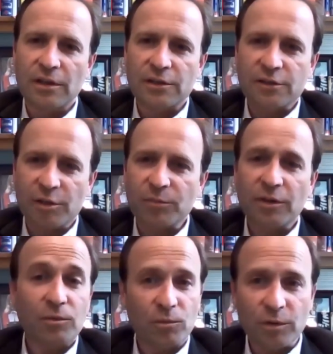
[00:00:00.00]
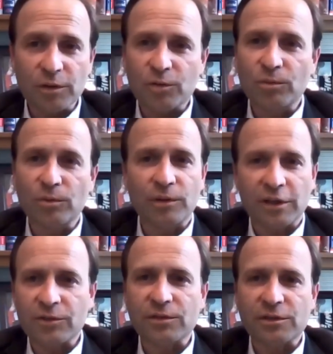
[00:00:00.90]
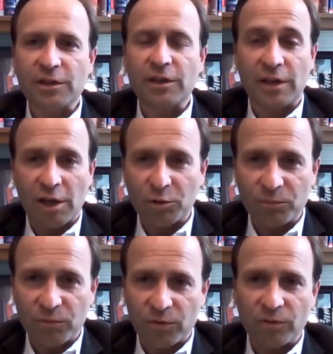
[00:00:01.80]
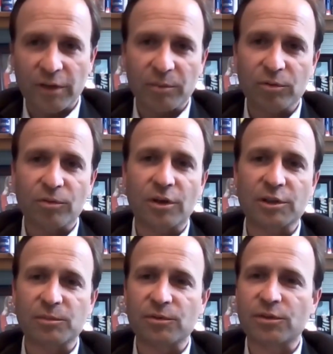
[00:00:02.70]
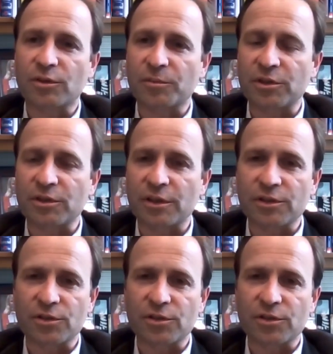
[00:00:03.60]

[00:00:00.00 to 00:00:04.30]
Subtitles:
something really cool and interesting and helpful that Blue Cross Blue Shield of Michigan is